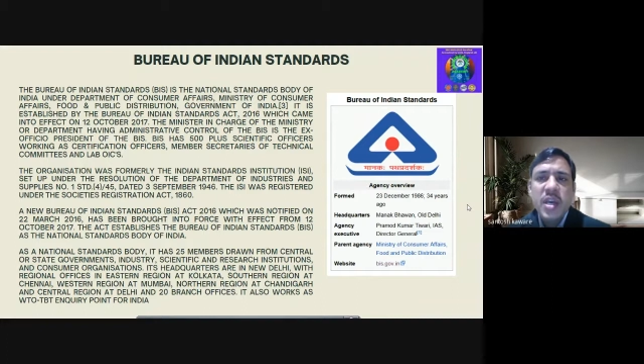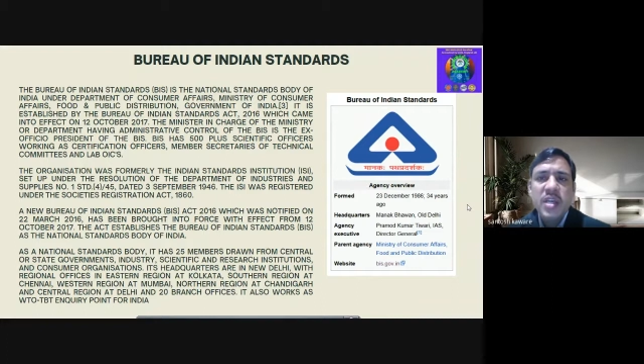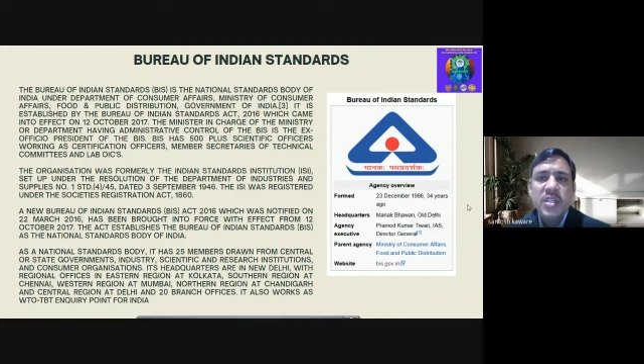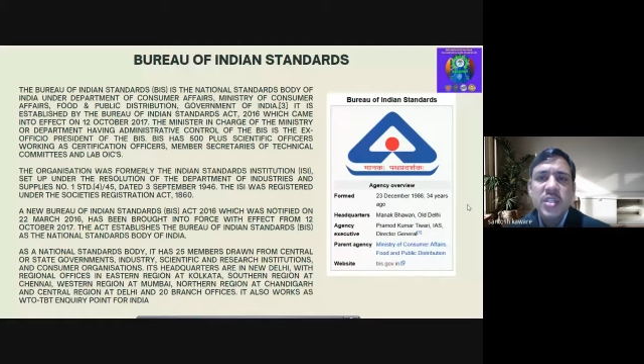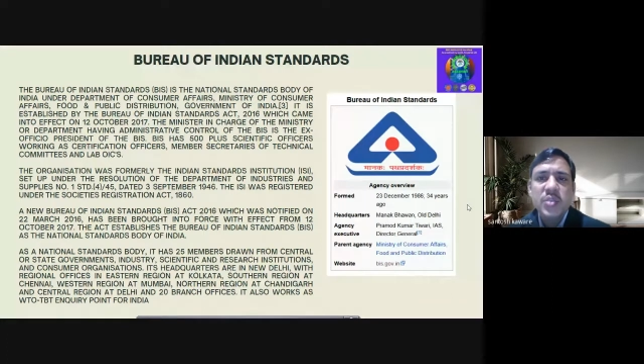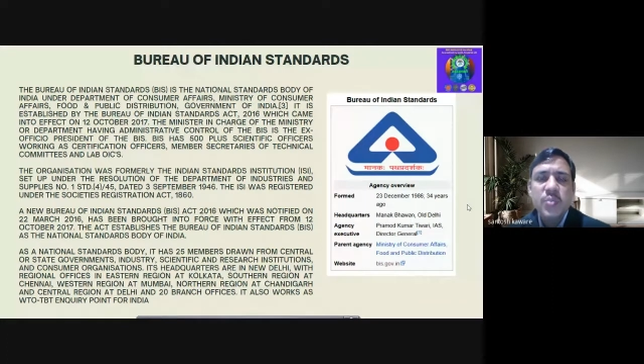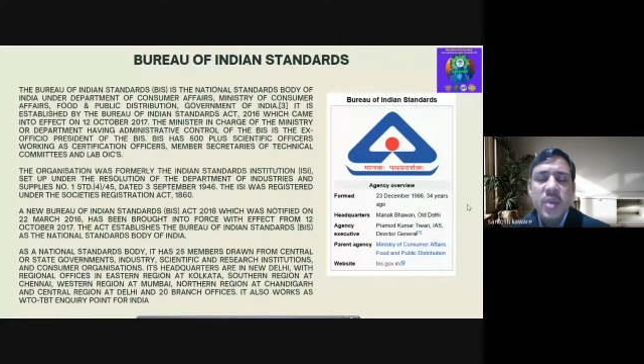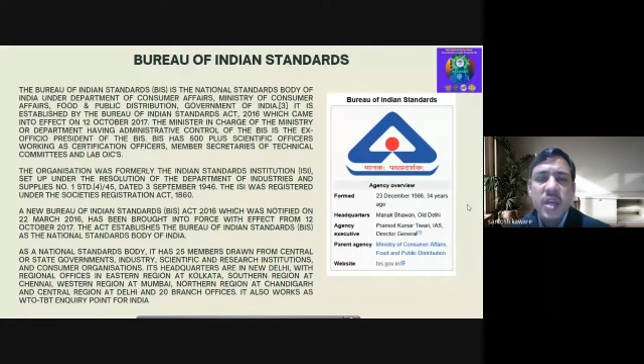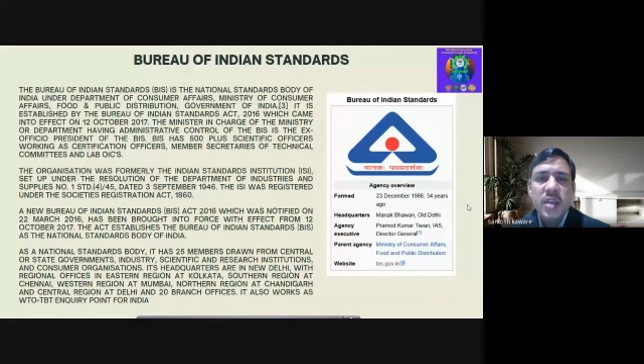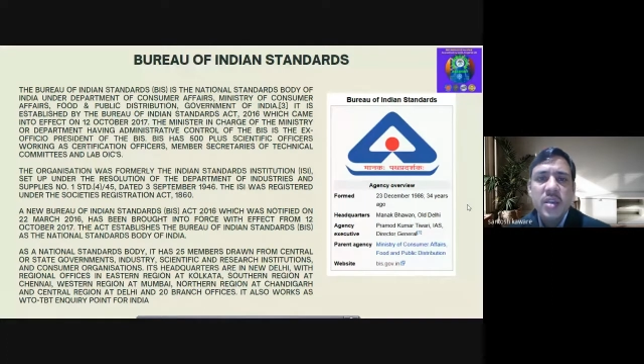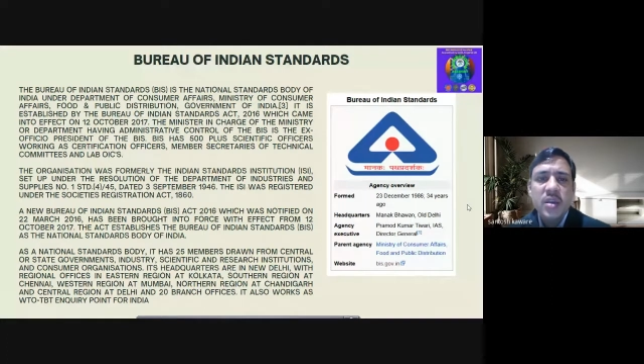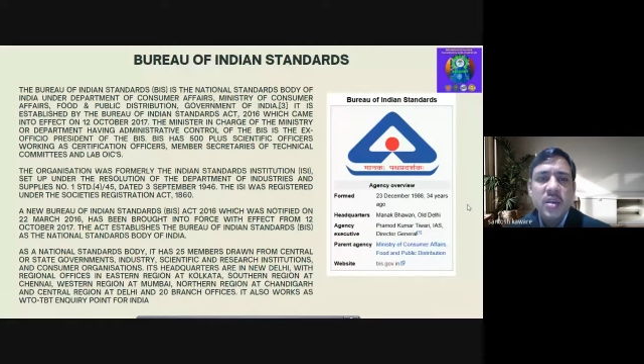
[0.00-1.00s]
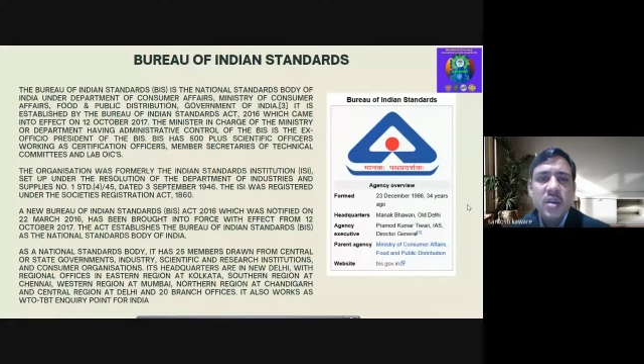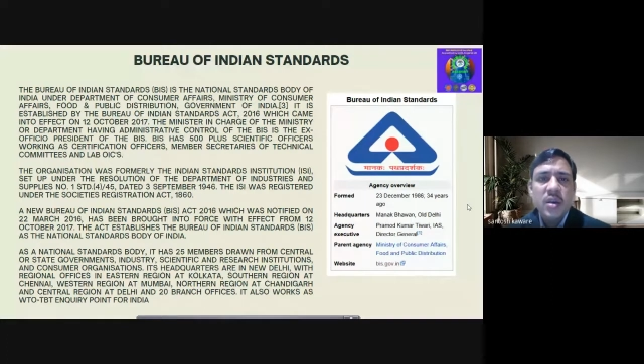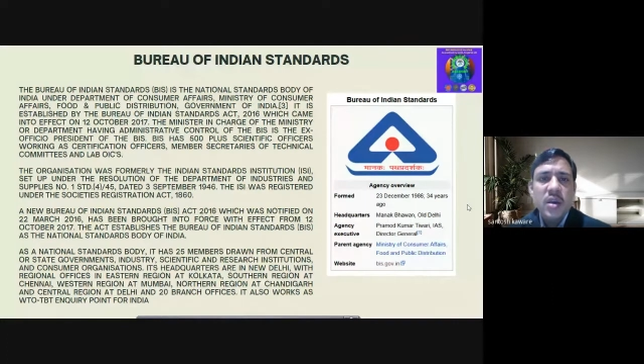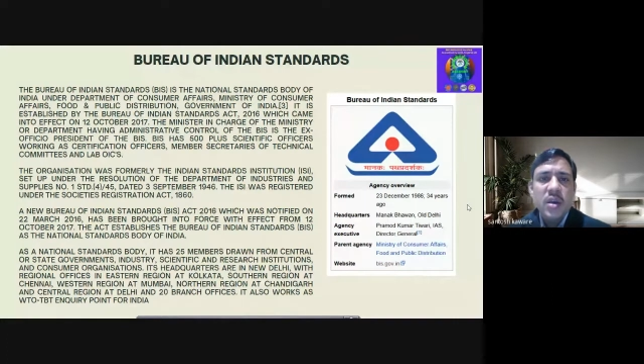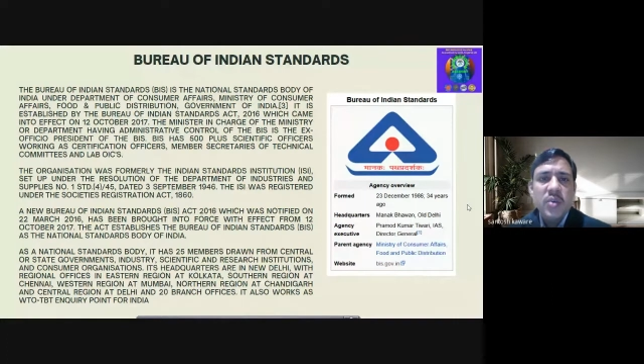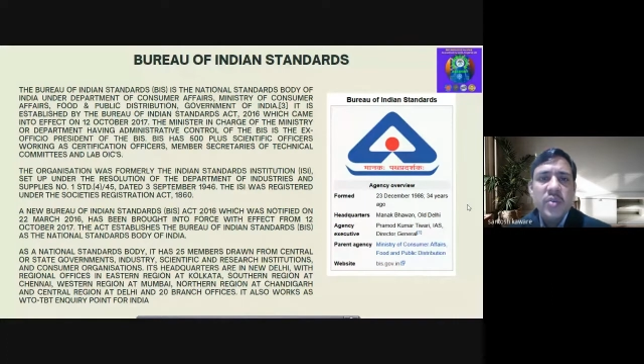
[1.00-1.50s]
is playing
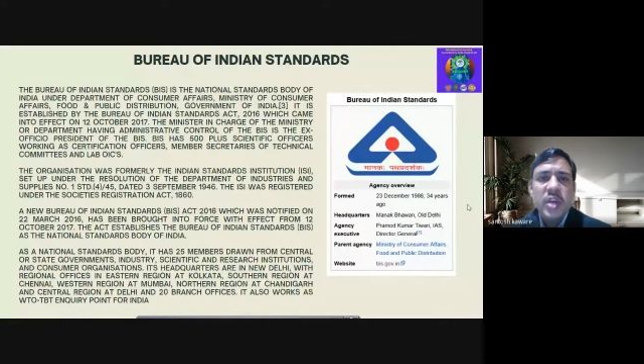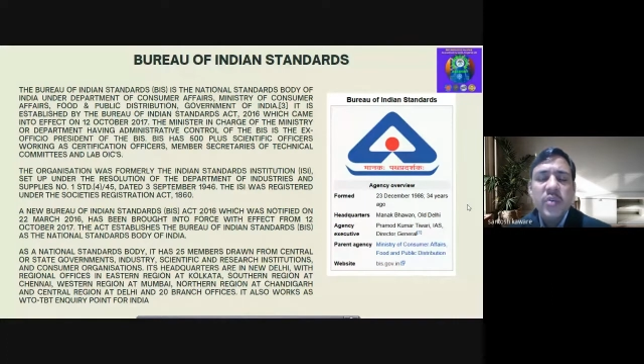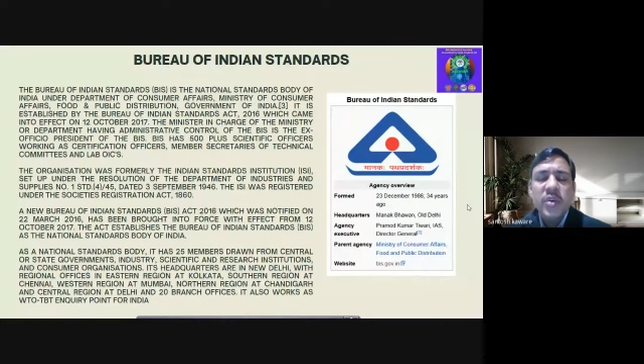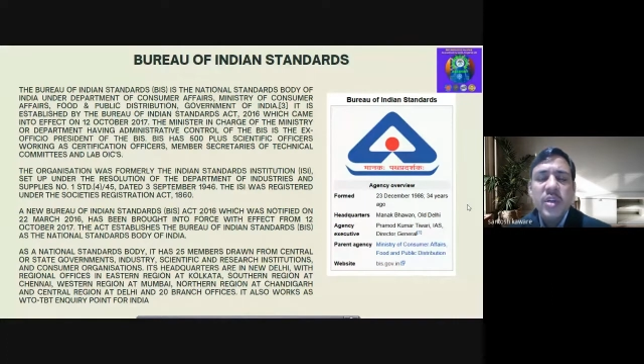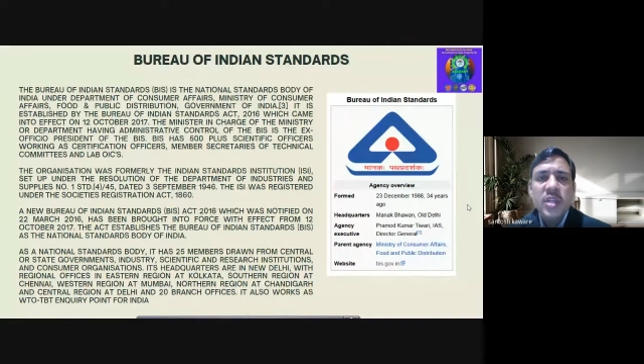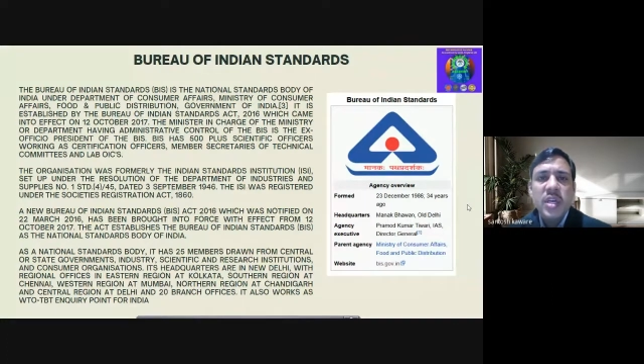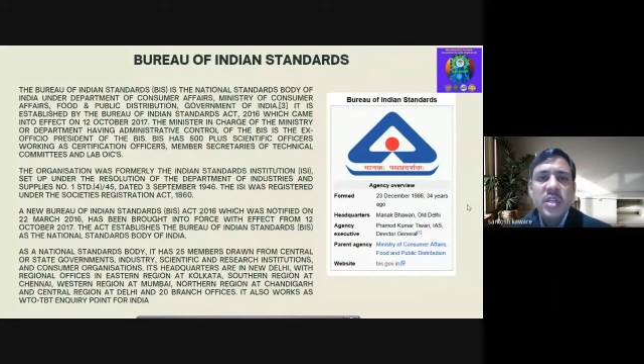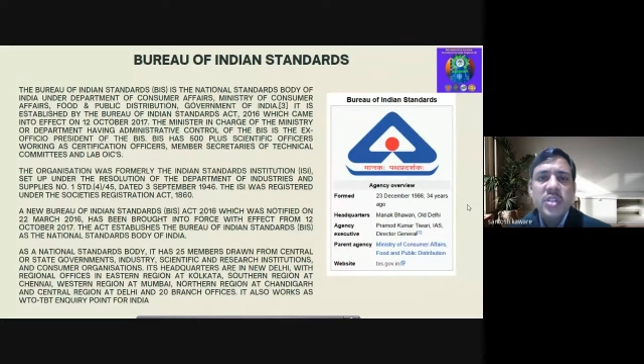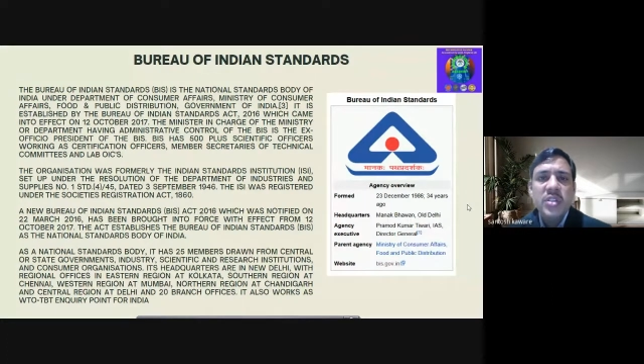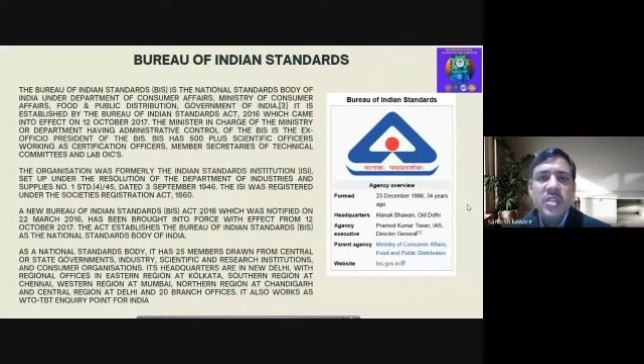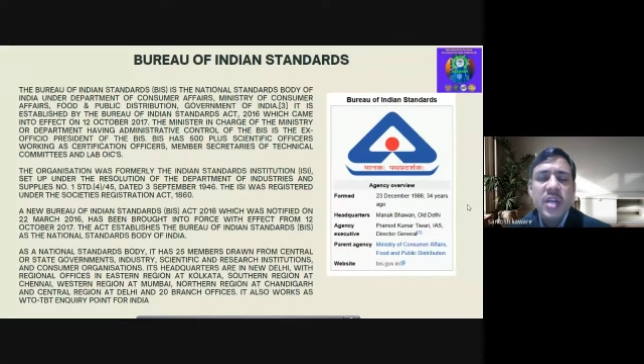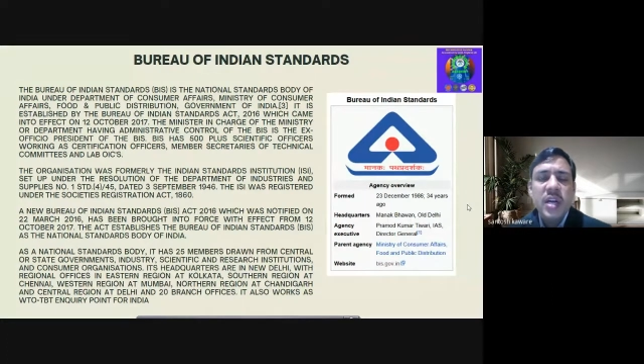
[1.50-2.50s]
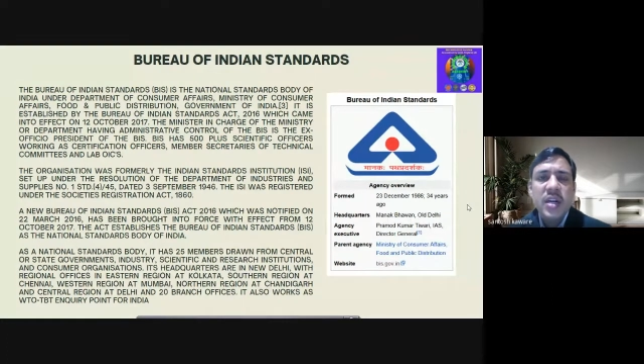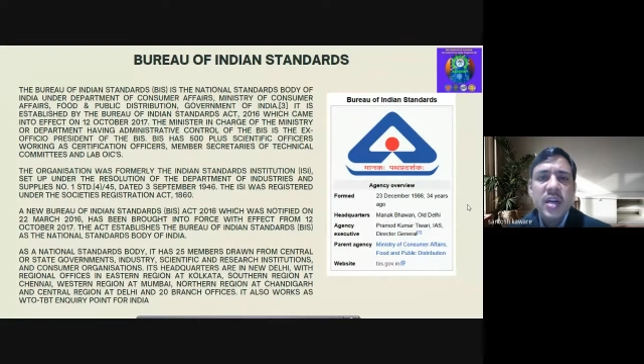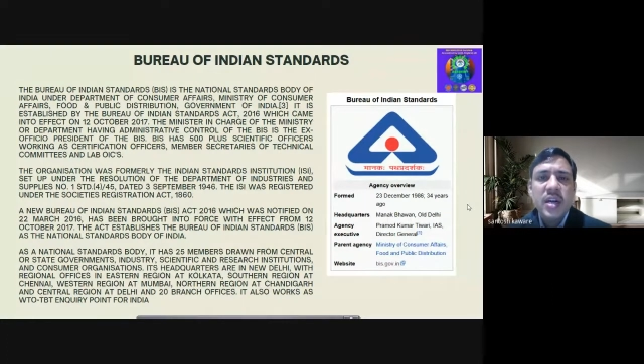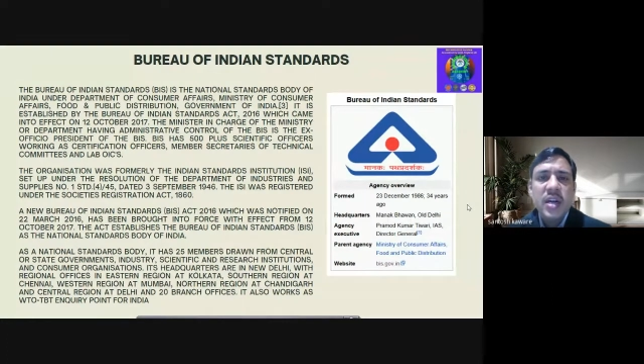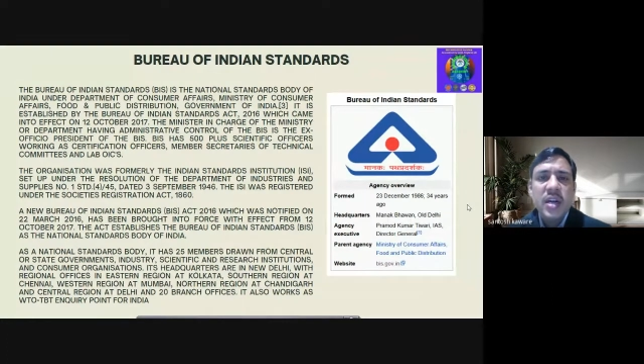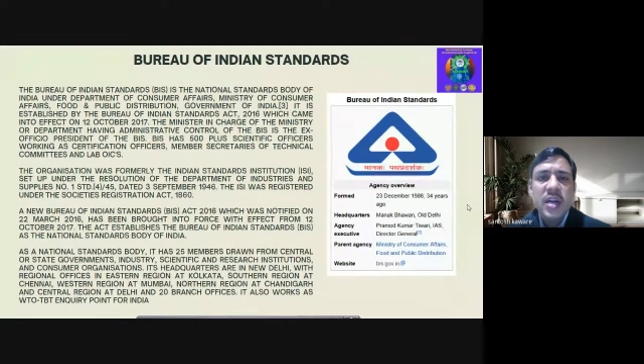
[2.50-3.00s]
whenever there is a
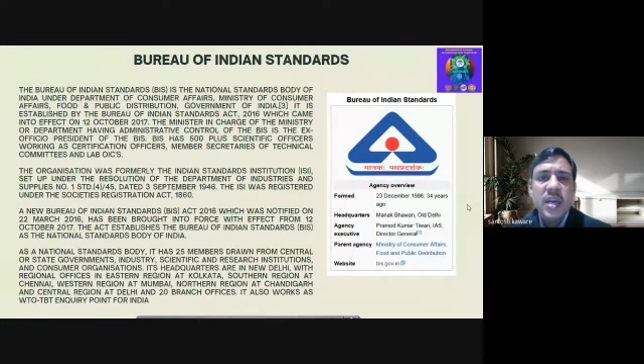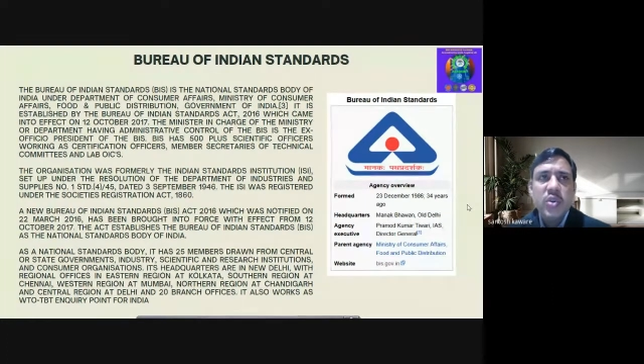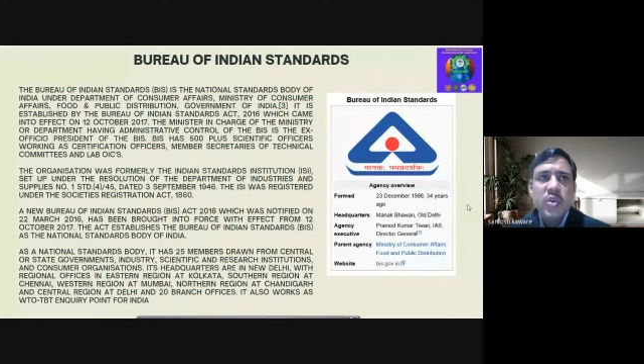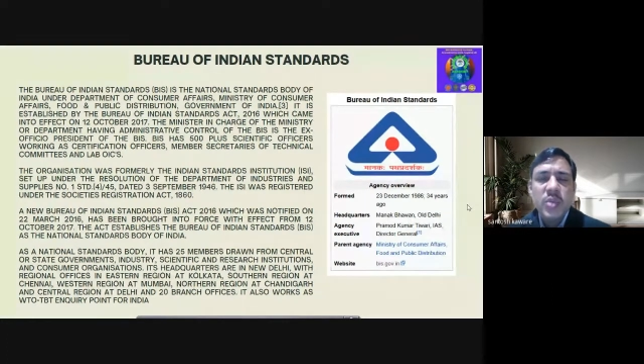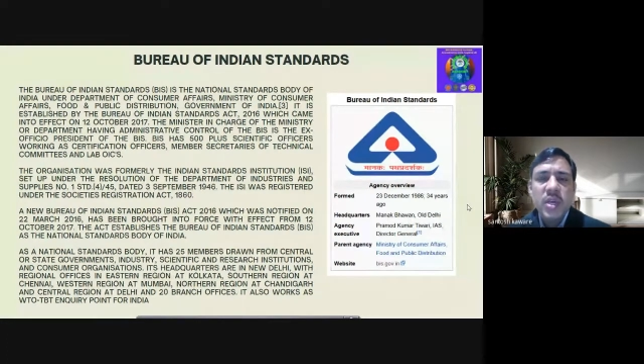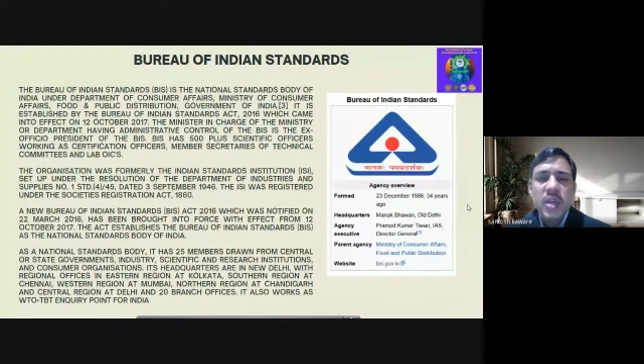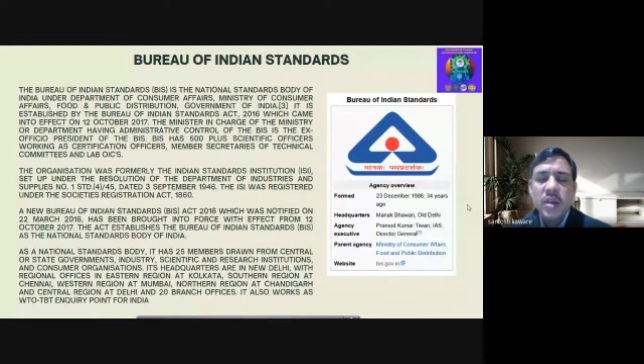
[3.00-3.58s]
standardization of the